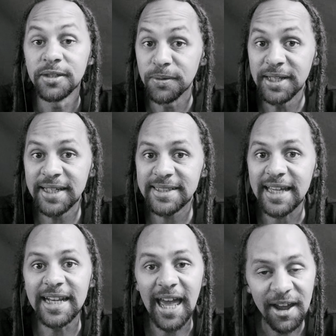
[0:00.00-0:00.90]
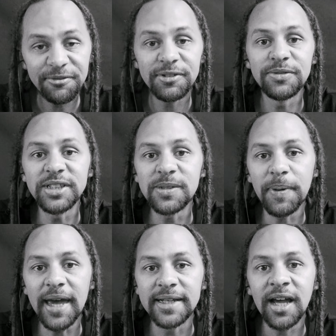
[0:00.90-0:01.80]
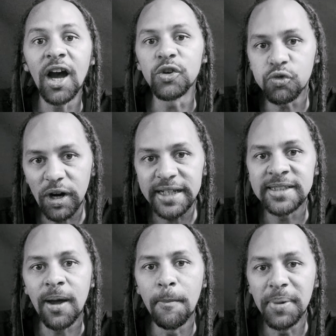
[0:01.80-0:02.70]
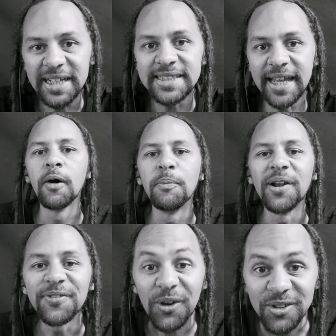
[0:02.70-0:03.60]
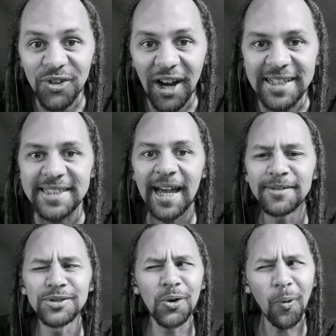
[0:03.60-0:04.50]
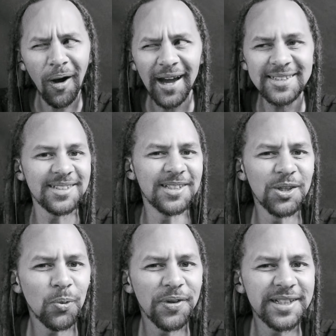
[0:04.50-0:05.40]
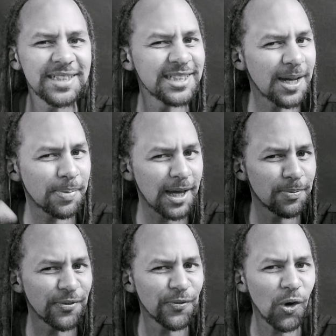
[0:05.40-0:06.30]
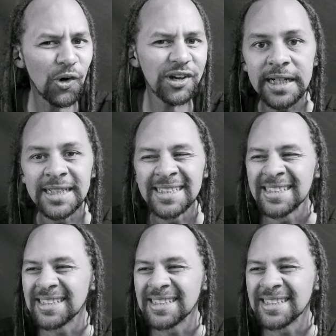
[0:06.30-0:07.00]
You need, in every respect, a great mixdown. But if your track sounds quieter than the one the DJ played before it,